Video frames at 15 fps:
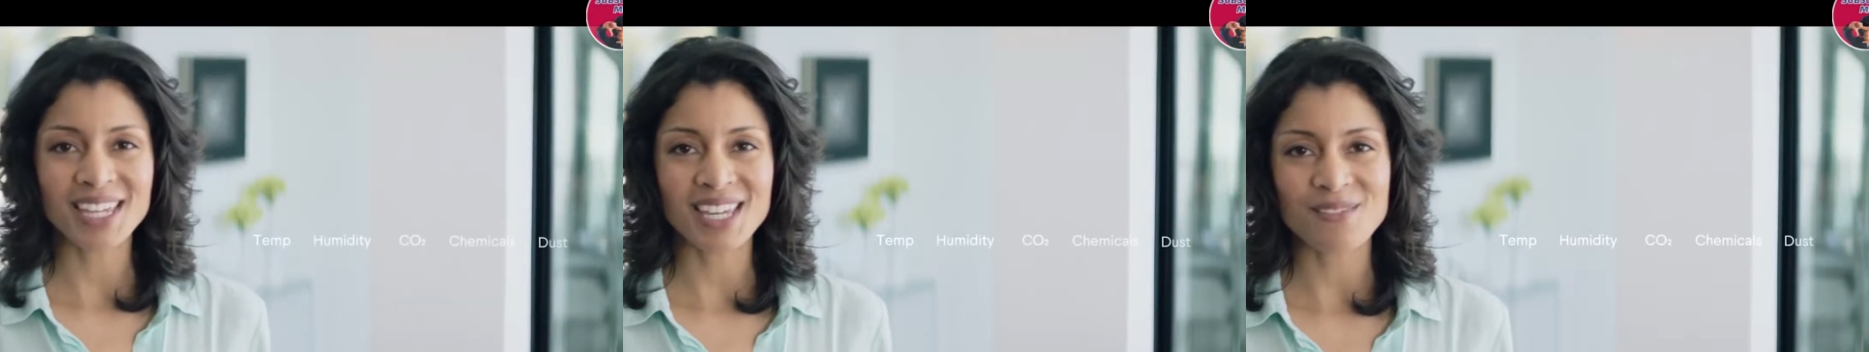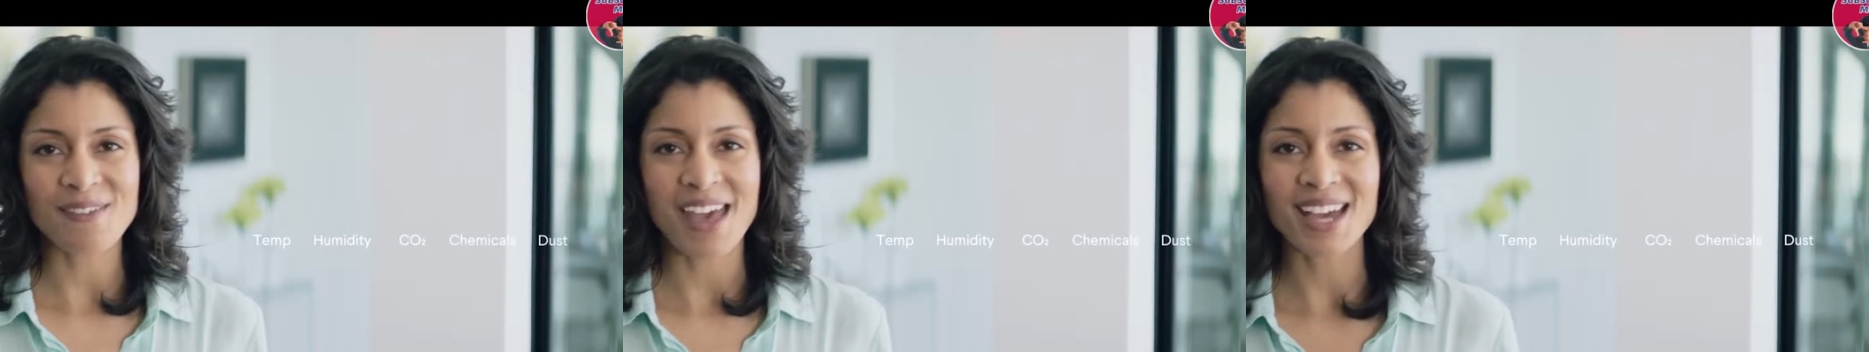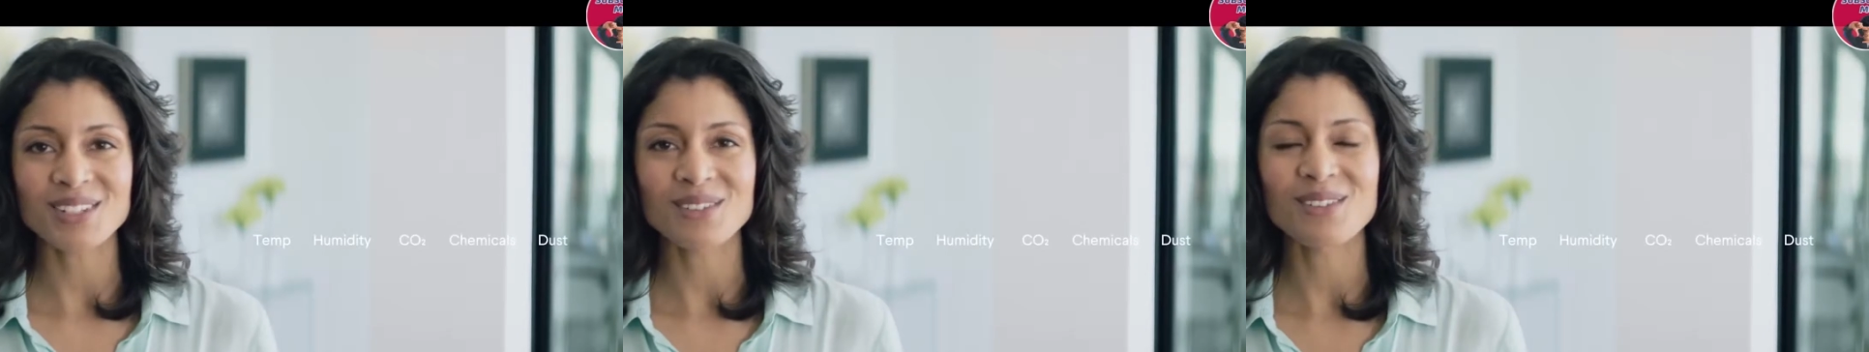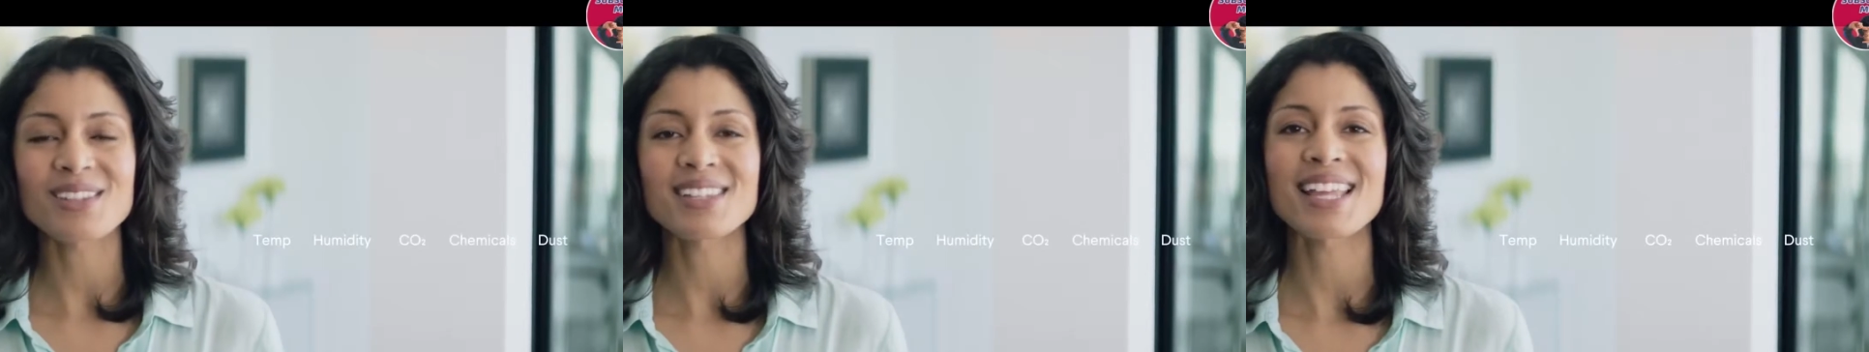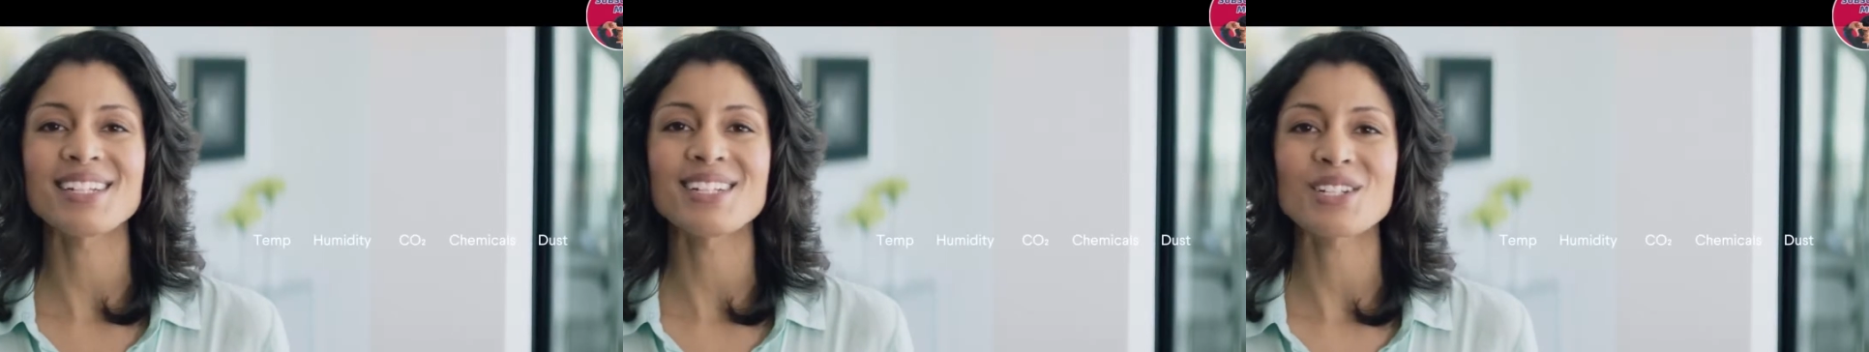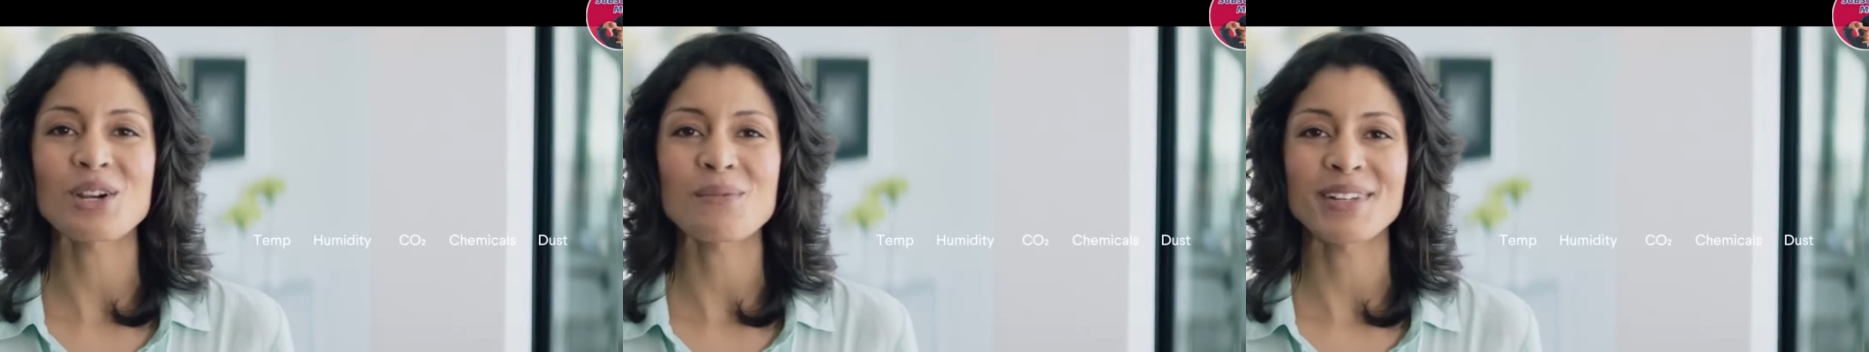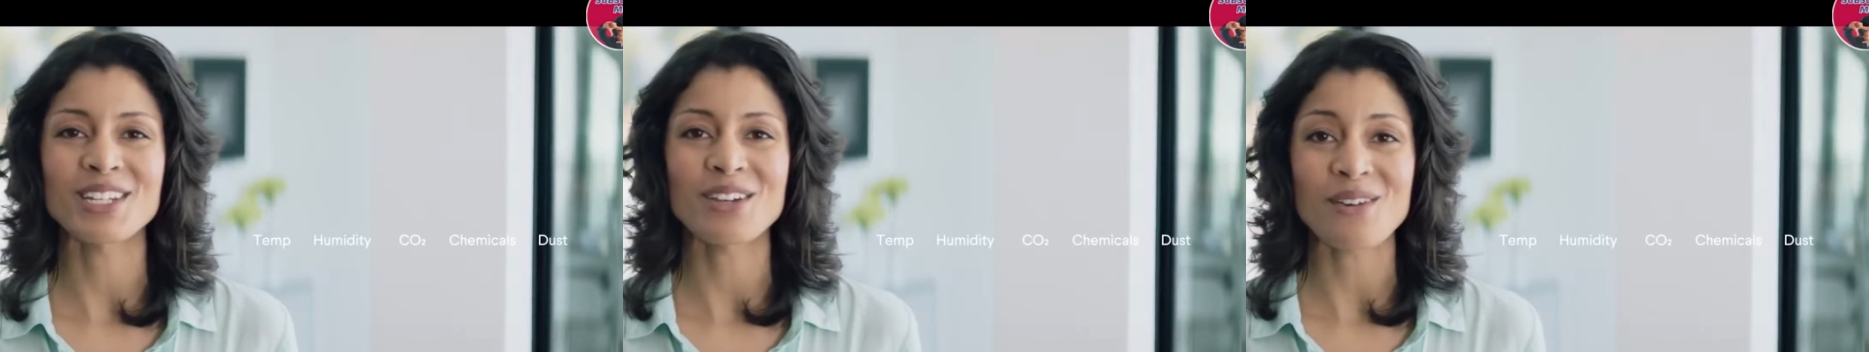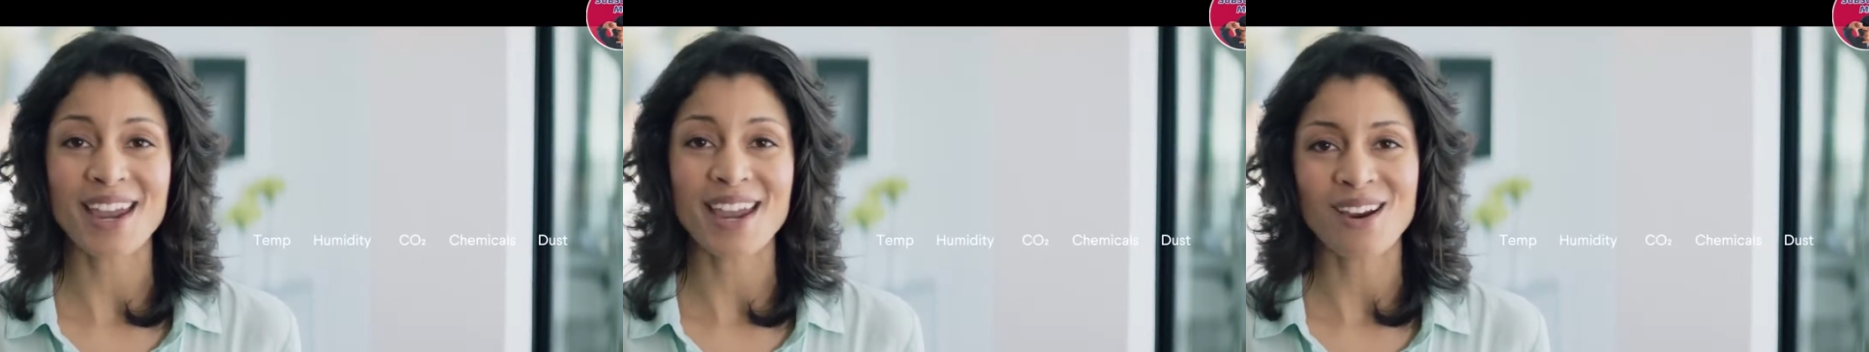key factors that
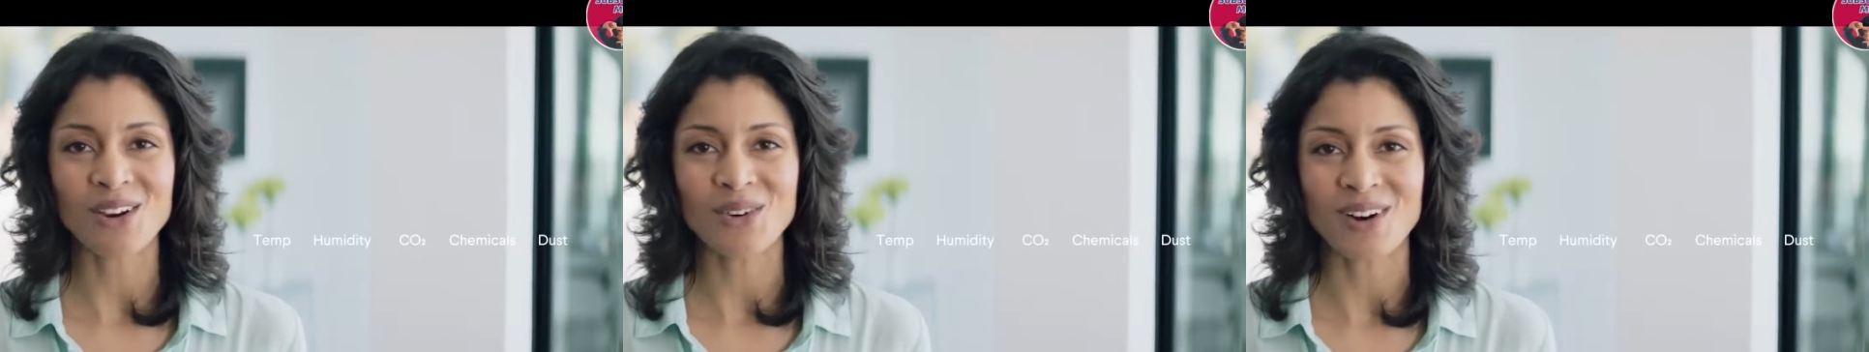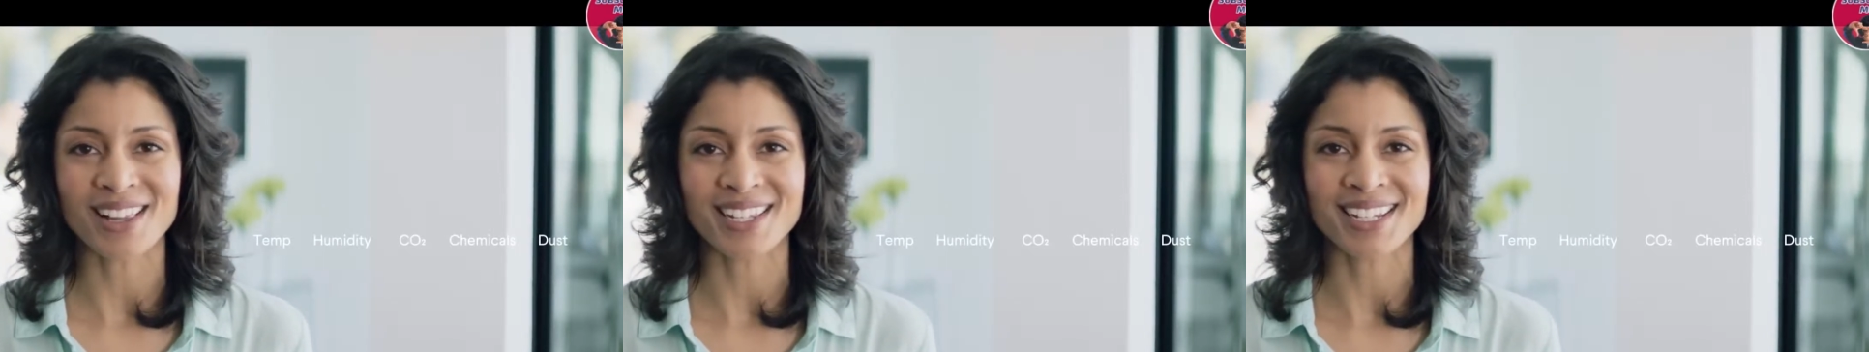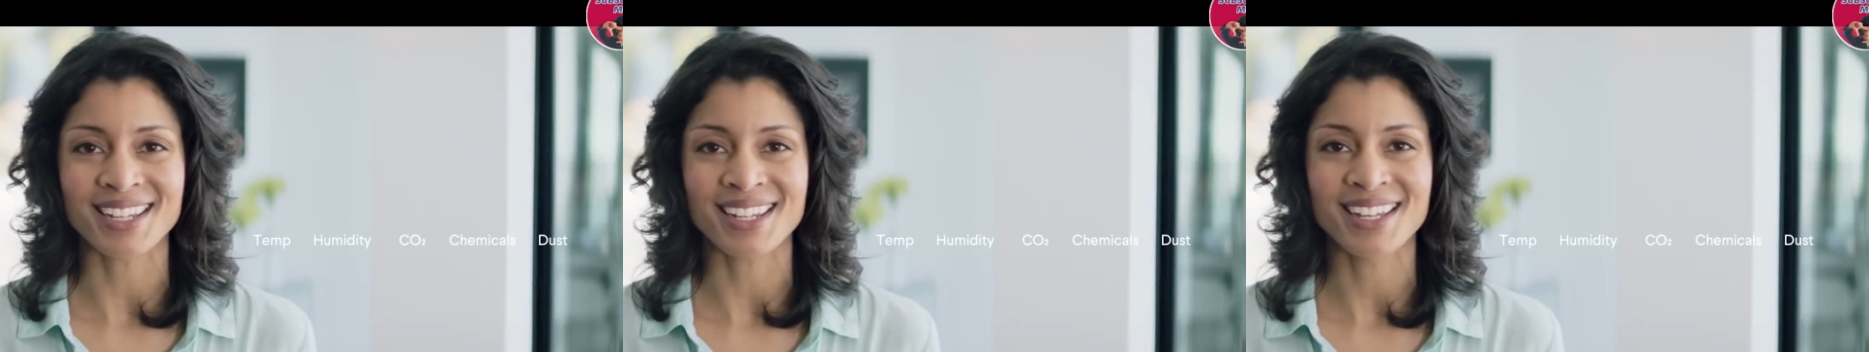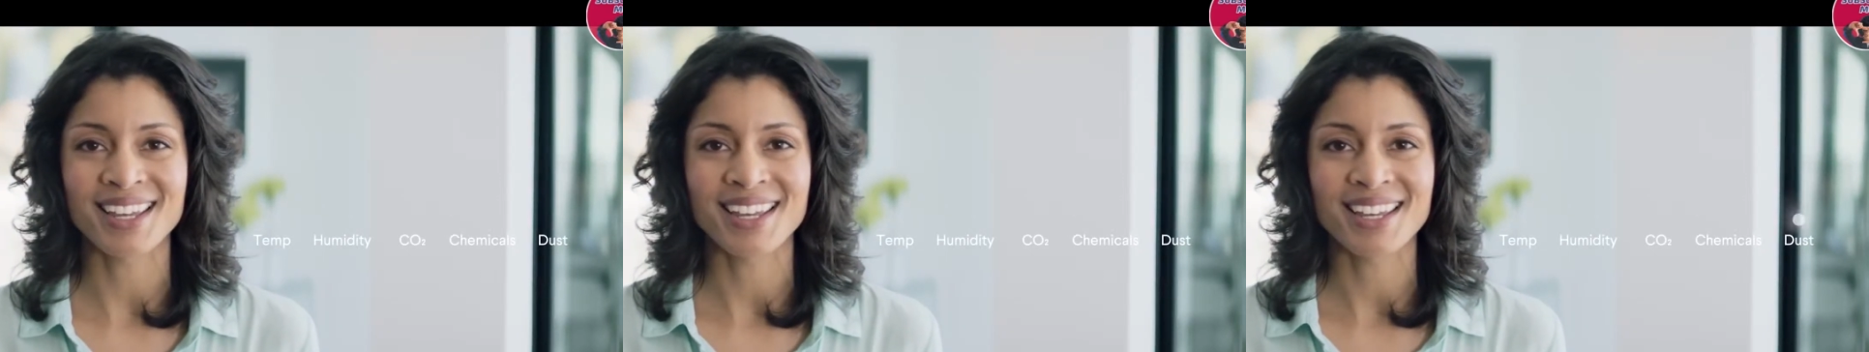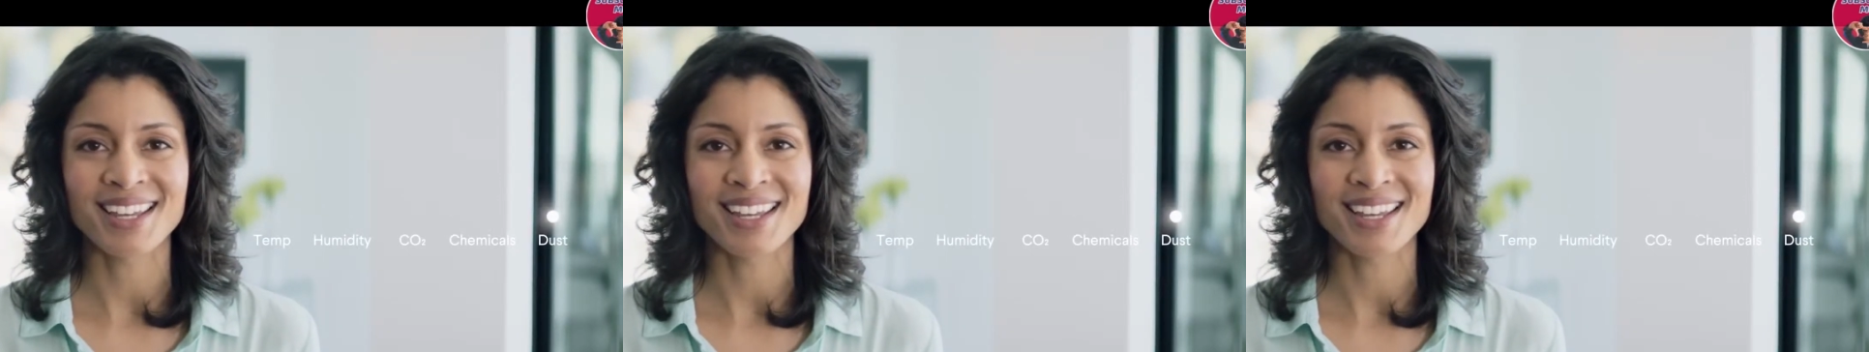determine your air quality: